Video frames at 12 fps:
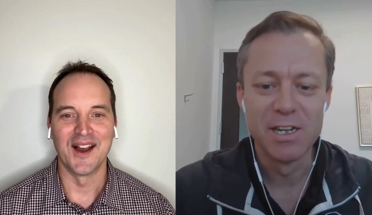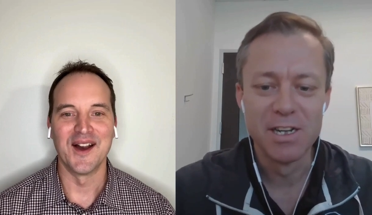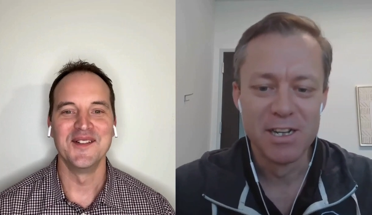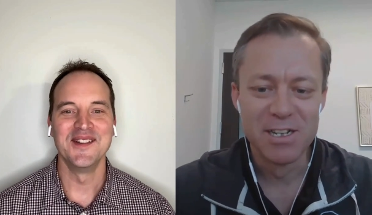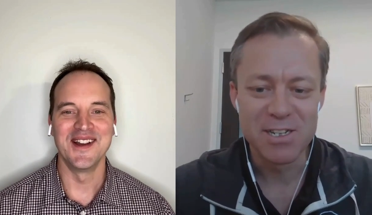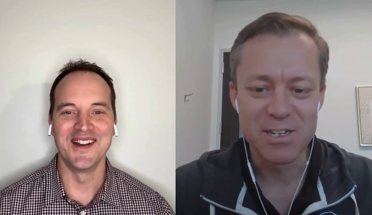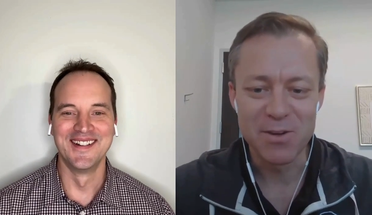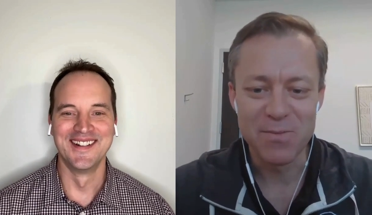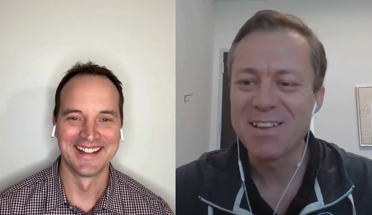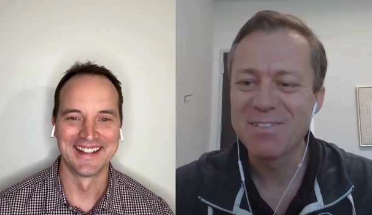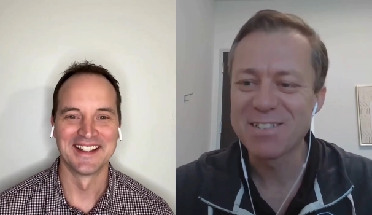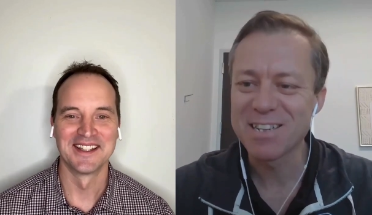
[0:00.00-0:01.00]
Speaker 1: Oh no! So
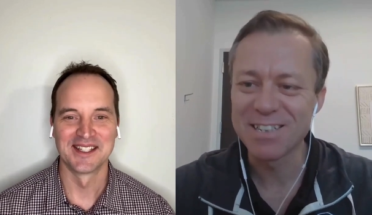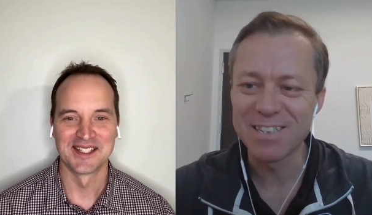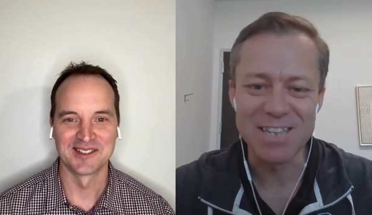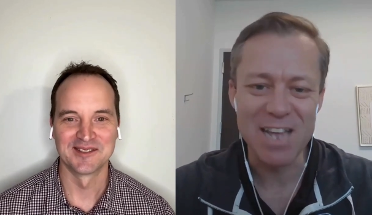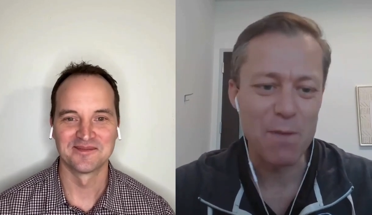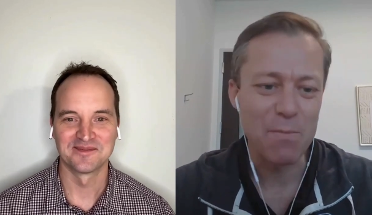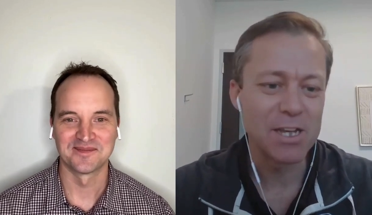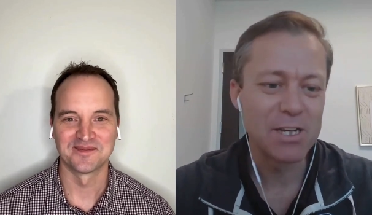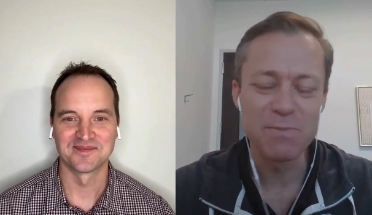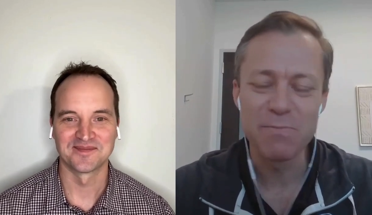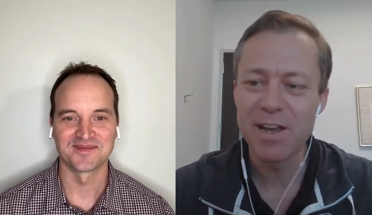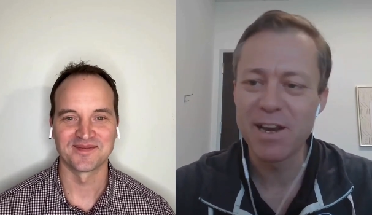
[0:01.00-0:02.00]
it was a little
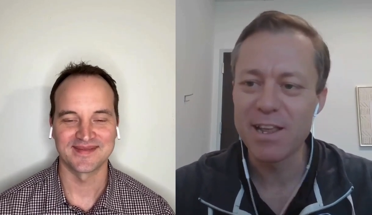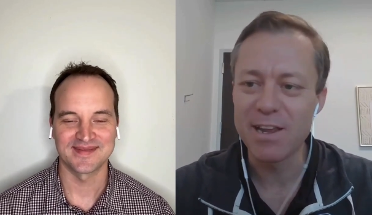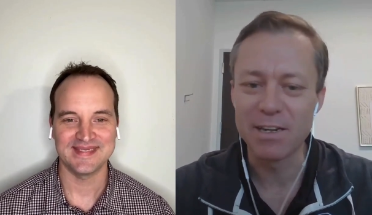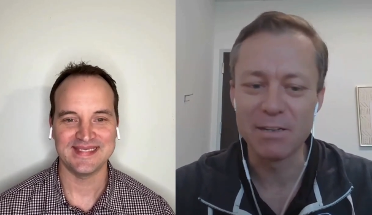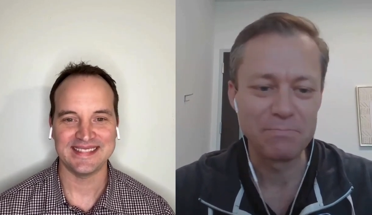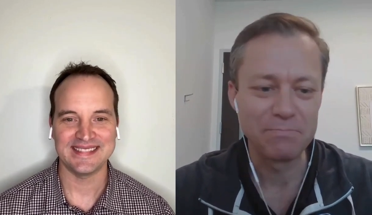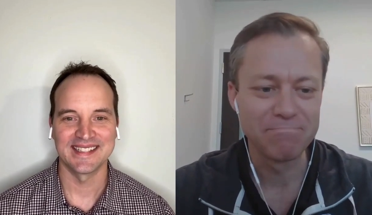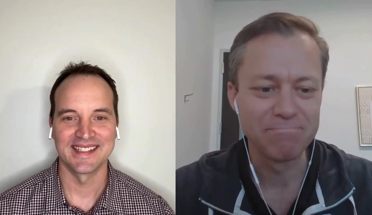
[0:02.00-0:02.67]
damaged, but you know,